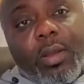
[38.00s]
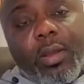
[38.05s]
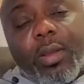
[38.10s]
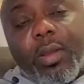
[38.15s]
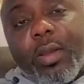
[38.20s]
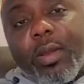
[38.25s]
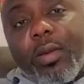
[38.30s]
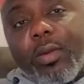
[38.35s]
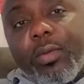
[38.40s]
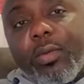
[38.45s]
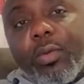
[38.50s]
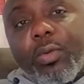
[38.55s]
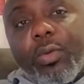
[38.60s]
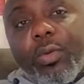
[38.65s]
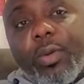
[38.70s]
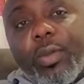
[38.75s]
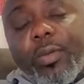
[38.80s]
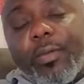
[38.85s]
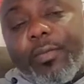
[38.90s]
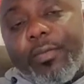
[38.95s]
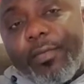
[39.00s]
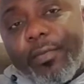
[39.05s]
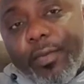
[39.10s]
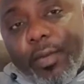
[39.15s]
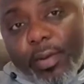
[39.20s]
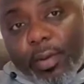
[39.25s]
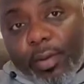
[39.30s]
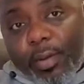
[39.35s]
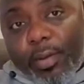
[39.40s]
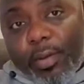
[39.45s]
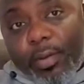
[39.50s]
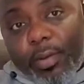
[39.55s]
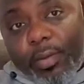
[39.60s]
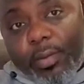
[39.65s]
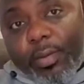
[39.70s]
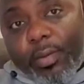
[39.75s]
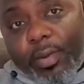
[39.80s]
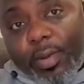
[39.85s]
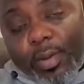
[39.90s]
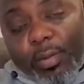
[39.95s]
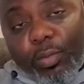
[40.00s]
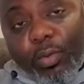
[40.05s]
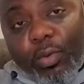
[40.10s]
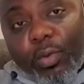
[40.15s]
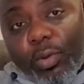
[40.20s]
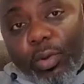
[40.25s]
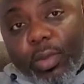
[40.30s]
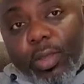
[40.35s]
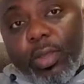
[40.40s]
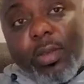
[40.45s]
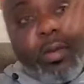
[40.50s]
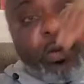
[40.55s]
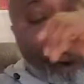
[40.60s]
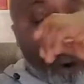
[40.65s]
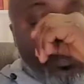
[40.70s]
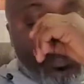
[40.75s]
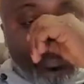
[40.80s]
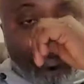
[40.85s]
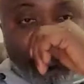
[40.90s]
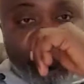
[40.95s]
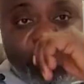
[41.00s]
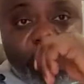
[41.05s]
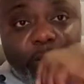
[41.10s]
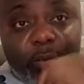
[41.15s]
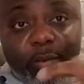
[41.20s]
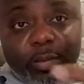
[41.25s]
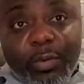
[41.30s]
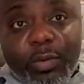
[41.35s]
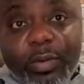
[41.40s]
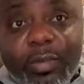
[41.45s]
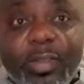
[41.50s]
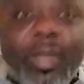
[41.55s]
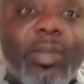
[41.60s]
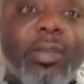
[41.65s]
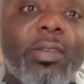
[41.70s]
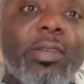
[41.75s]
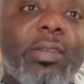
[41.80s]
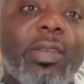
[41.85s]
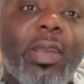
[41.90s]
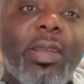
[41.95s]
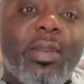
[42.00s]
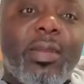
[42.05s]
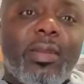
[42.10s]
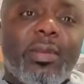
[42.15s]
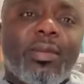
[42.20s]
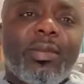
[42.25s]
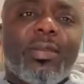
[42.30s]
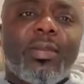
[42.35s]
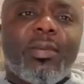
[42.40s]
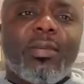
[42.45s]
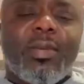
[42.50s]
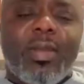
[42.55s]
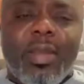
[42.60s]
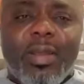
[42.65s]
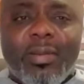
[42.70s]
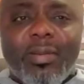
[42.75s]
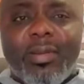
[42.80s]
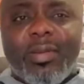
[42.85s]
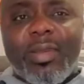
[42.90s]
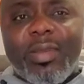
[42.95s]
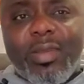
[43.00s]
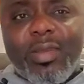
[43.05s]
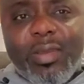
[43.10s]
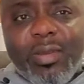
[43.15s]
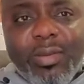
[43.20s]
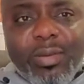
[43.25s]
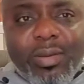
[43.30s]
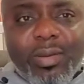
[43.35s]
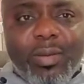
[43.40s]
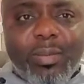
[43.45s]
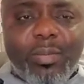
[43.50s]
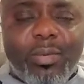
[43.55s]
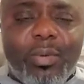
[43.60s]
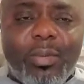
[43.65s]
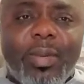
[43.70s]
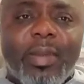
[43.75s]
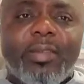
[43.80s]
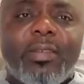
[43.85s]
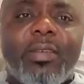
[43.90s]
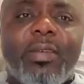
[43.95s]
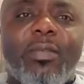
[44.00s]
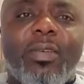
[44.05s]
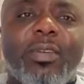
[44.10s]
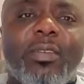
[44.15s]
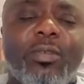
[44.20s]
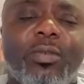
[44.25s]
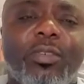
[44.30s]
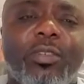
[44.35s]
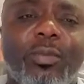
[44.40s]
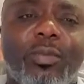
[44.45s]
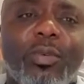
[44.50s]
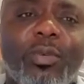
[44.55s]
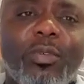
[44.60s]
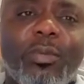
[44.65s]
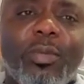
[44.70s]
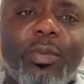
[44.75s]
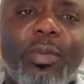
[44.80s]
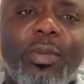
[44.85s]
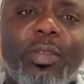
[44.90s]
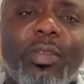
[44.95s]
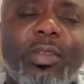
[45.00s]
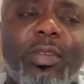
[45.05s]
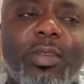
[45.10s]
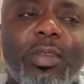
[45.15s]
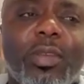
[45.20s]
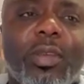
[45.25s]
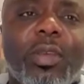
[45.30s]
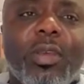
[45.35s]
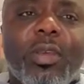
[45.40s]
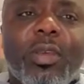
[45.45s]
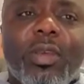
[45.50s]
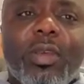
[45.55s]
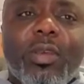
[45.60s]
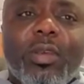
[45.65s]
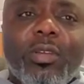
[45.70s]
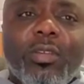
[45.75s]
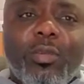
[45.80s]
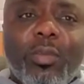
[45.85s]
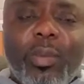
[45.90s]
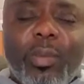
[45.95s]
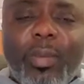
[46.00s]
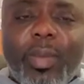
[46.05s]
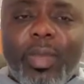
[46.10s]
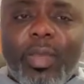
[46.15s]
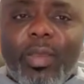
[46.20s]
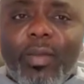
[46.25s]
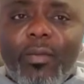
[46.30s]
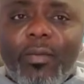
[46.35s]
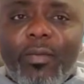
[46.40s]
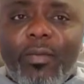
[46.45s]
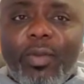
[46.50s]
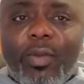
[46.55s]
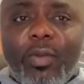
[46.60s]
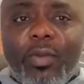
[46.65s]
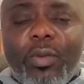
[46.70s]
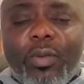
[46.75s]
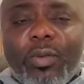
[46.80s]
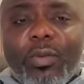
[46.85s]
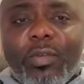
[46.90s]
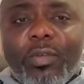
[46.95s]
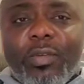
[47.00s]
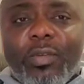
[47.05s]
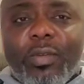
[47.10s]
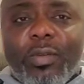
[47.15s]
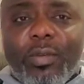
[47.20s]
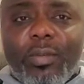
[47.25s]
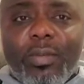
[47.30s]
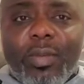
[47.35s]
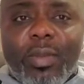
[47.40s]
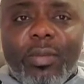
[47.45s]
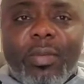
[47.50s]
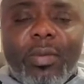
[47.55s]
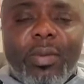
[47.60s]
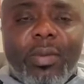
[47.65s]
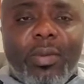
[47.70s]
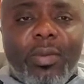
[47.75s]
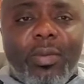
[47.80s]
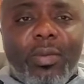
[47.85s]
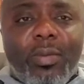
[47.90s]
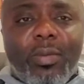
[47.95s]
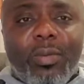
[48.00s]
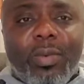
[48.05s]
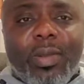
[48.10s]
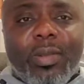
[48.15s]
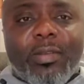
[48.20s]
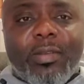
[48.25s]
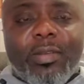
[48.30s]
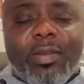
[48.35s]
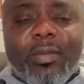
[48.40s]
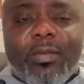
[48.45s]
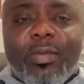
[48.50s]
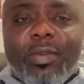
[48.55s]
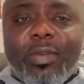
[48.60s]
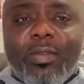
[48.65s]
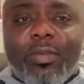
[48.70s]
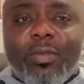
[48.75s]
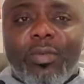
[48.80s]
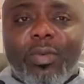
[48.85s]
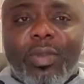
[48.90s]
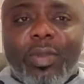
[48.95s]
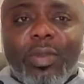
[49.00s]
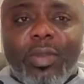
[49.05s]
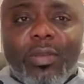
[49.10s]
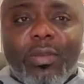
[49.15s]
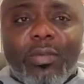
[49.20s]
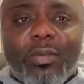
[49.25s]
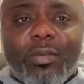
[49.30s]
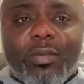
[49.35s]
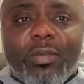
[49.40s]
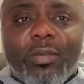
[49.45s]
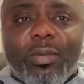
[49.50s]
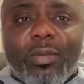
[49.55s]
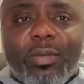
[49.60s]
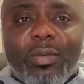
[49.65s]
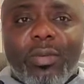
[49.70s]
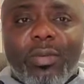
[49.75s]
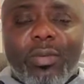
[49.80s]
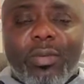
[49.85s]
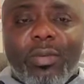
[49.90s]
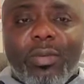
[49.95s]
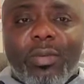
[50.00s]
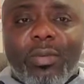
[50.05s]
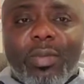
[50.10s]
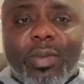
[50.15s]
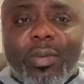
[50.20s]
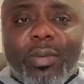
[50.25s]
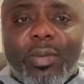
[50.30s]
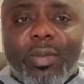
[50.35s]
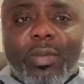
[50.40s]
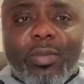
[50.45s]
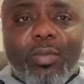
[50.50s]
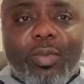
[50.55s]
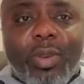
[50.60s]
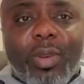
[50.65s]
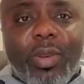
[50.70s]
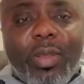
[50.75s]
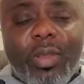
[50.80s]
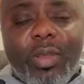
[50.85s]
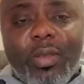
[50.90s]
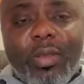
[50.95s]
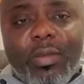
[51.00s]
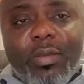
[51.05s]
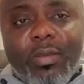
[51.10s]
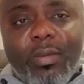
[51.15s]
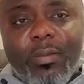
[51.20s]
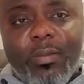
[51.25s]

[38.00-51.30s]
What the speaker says: I don't know if I'm going to get up. So, because I decided I take it upon myself as a responsibility to be making videos maybe once every 2 days or maybe 3 days.